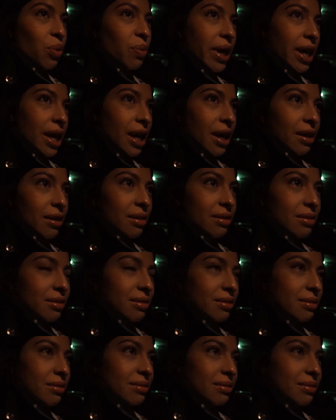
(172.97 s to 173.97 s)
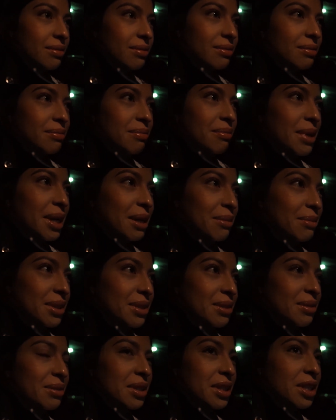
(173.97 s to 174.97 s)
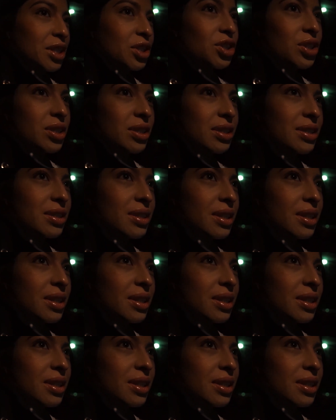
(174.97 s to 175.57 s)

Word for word: weight, mind muscle connection.